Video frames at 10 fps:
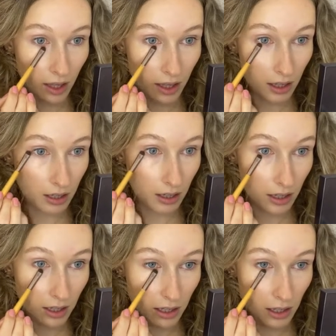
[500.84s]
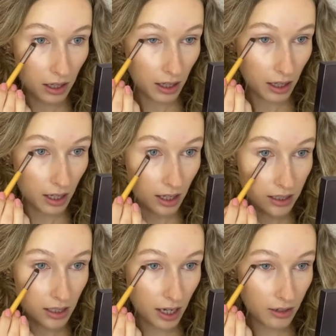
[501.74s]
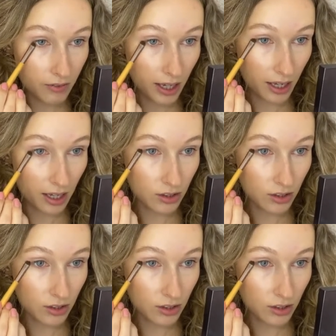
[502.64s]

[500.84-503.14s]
and it's kind of like